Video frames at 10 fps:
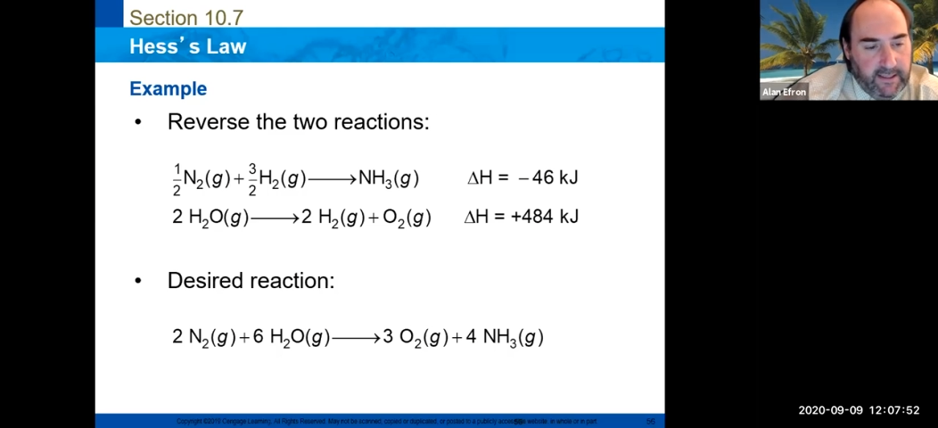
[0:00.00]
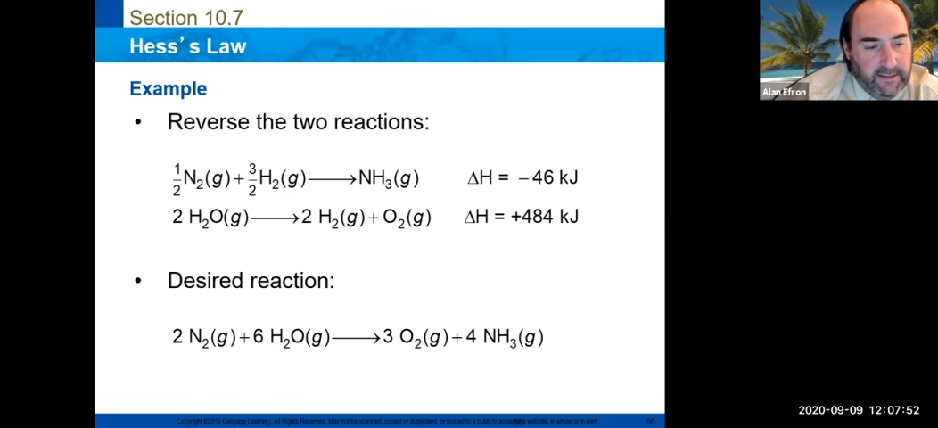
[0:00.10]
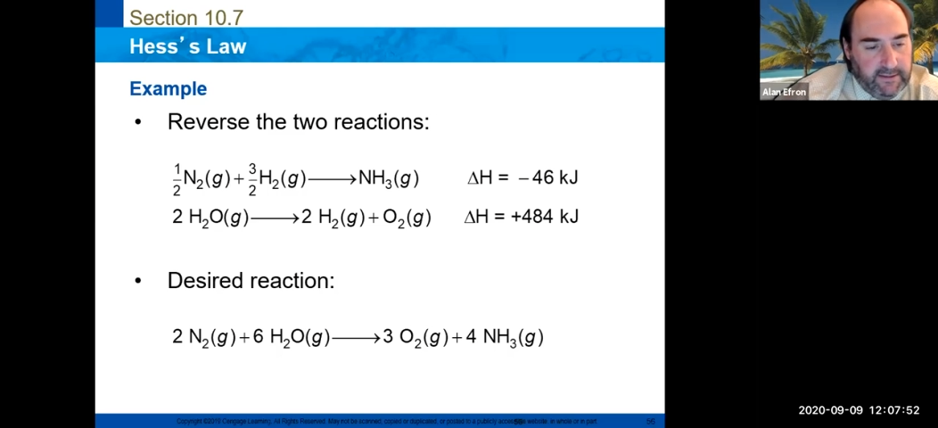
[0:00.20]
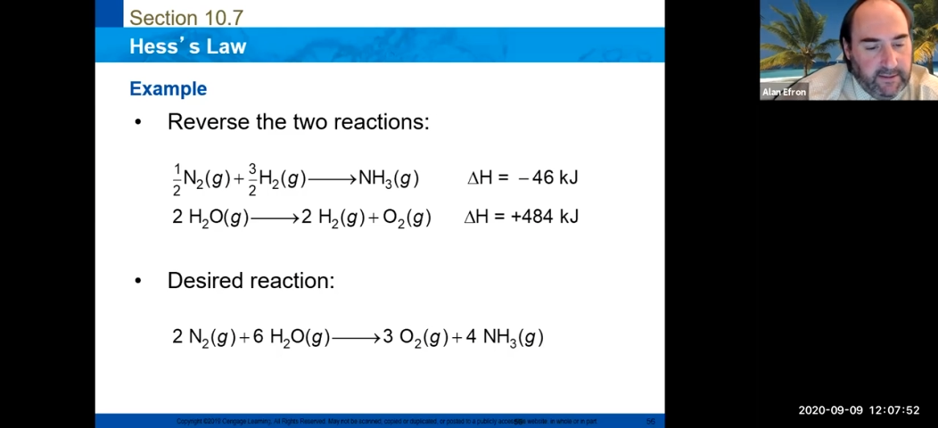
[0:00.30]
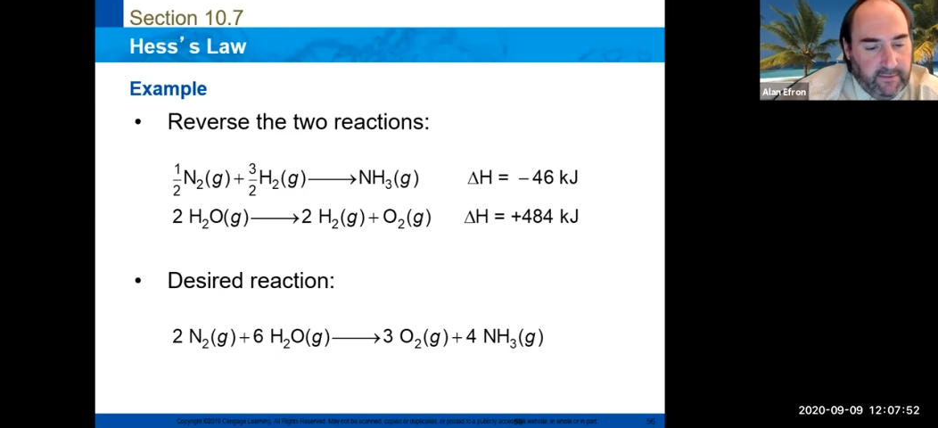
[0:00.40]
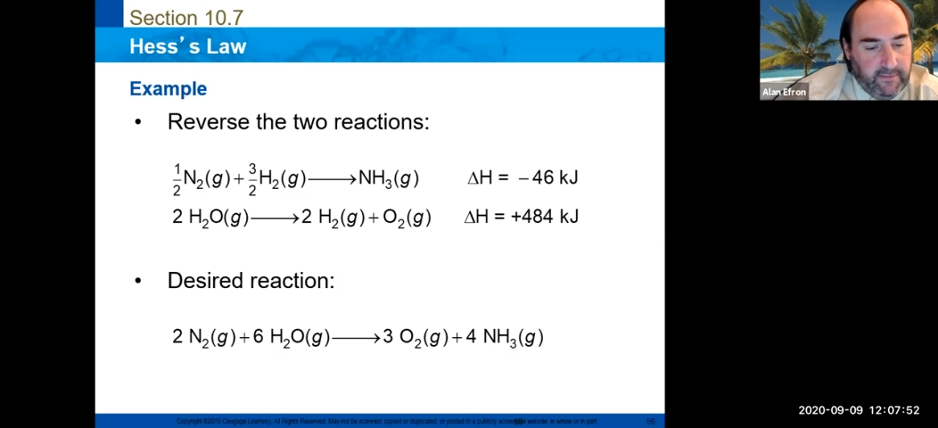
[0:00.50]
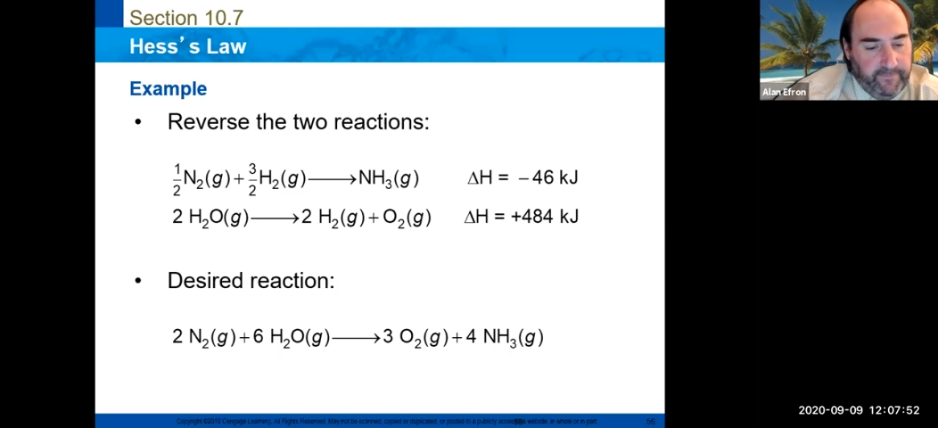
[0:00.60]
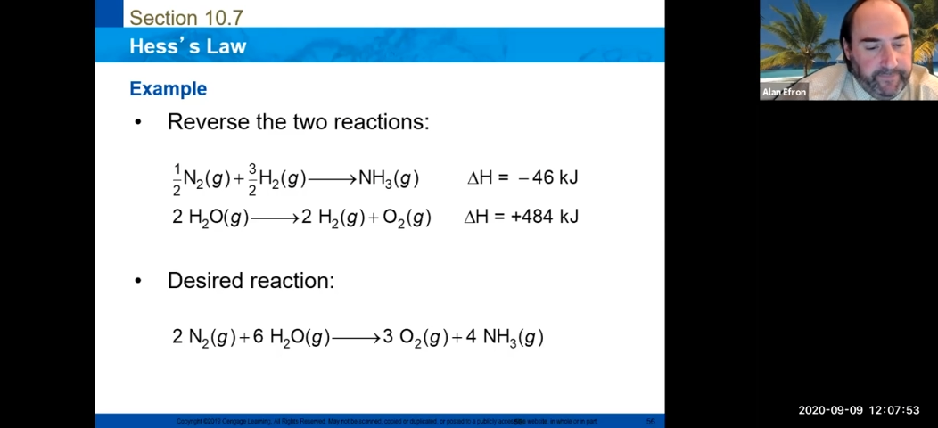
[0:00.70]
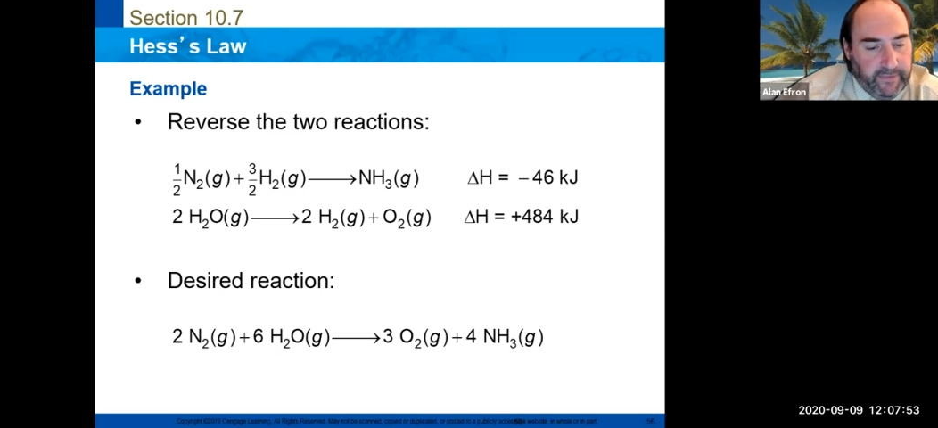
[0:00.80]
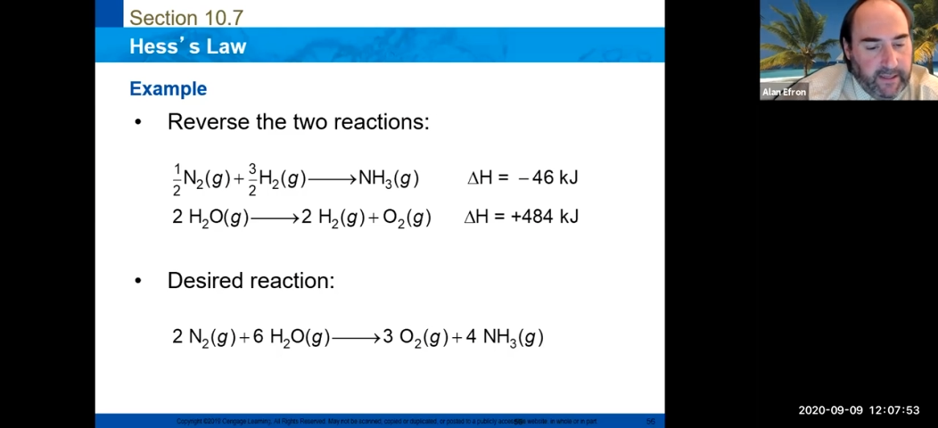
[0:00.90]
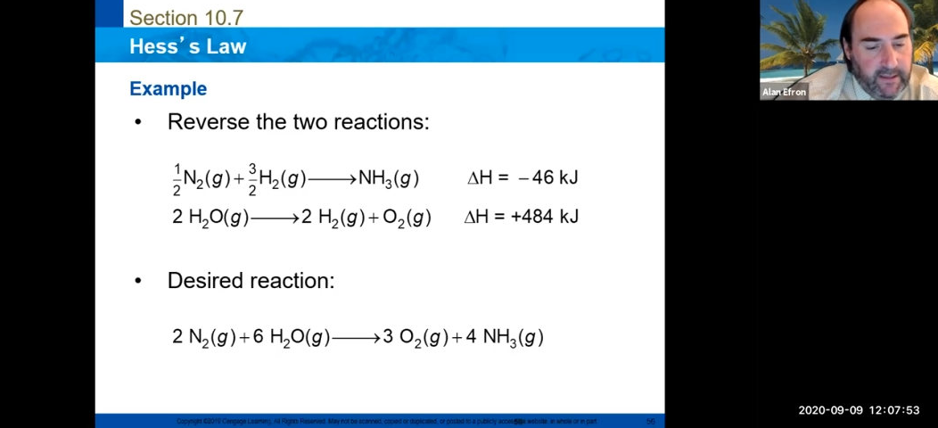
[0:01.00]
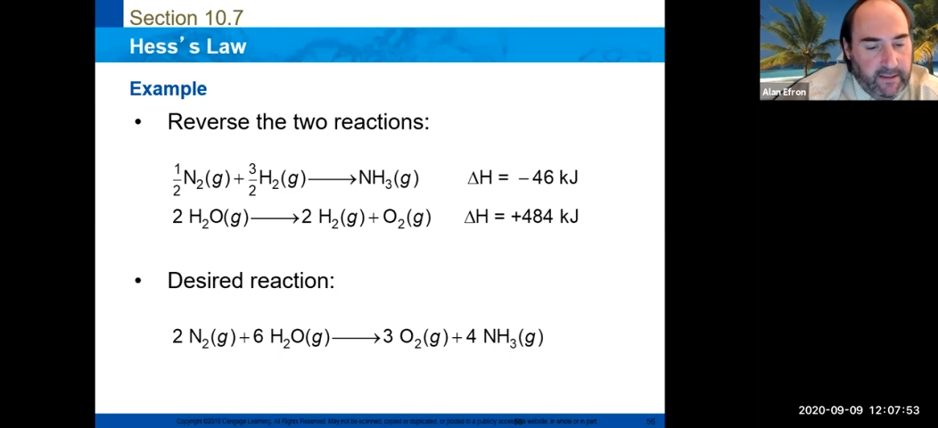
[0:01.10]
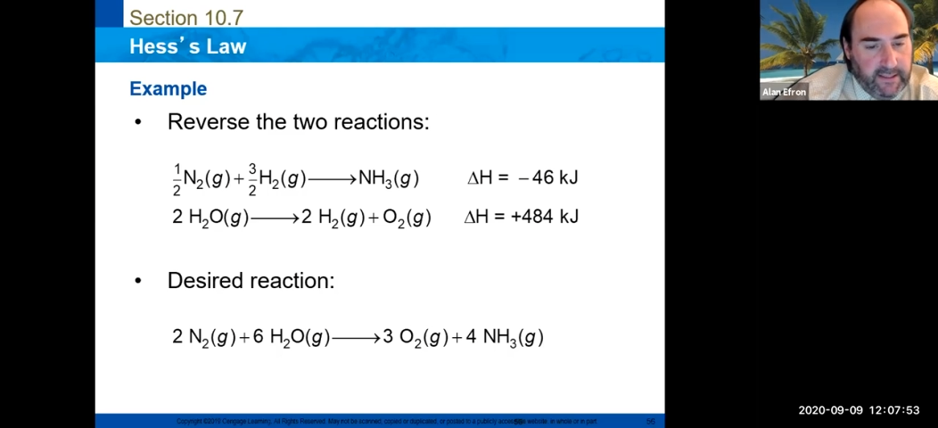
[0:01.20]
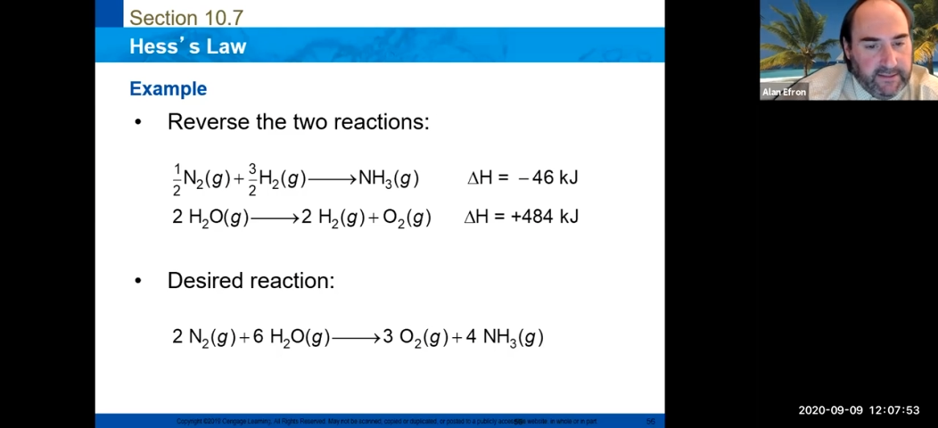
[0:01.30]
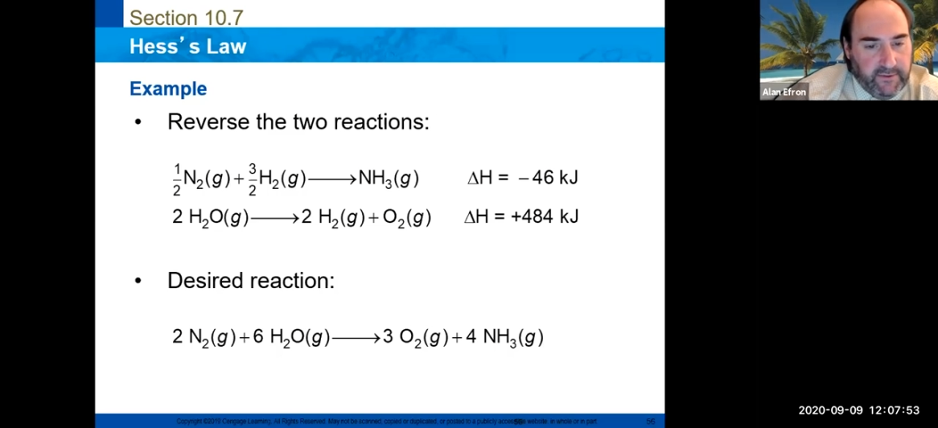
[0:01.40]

So that's